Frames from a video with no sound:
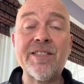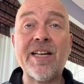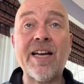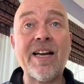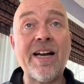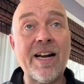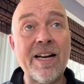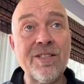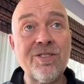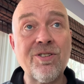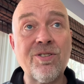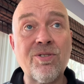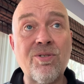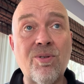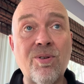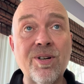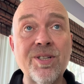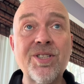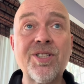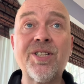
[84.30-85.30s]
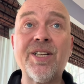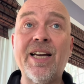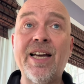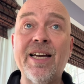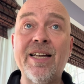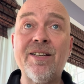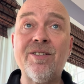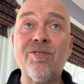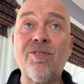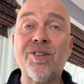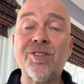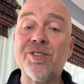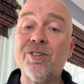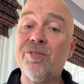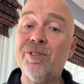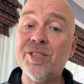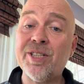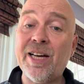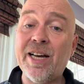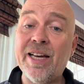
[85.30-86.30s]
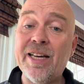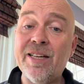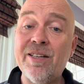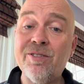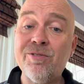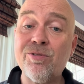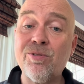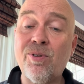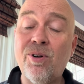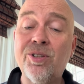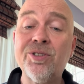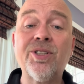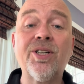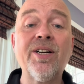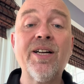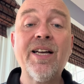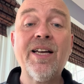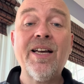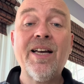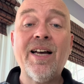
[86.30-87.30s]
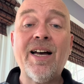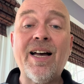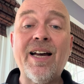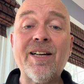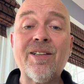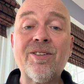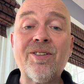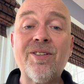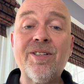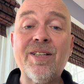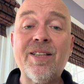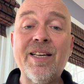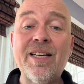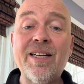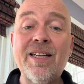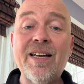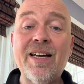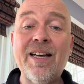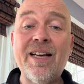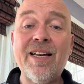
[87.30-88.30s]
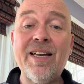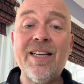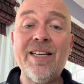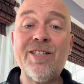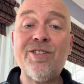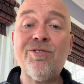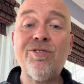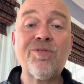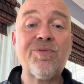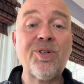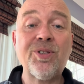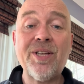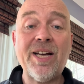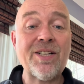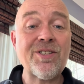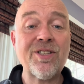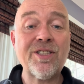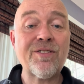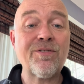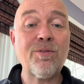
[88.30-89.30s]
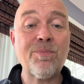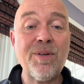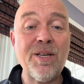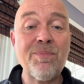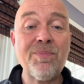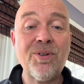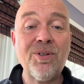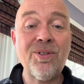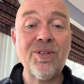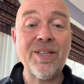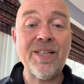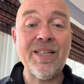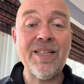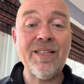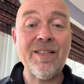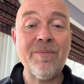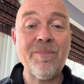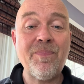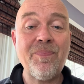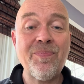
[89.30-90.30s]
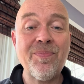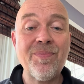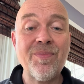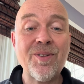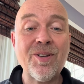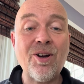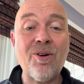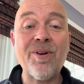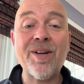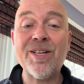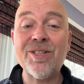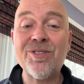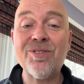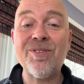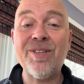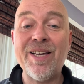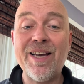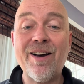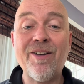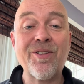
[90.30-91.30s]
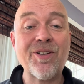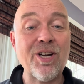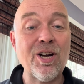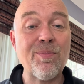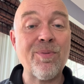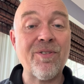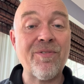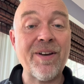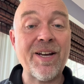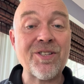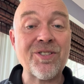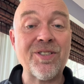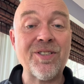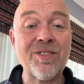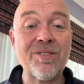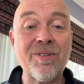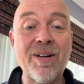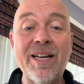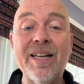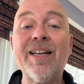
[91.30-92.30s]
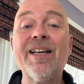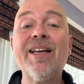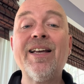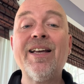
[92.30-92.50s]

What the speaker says: I got into the course, and also as I grew older, I learned that it's useful not just for people in going into the healthcare professions, right?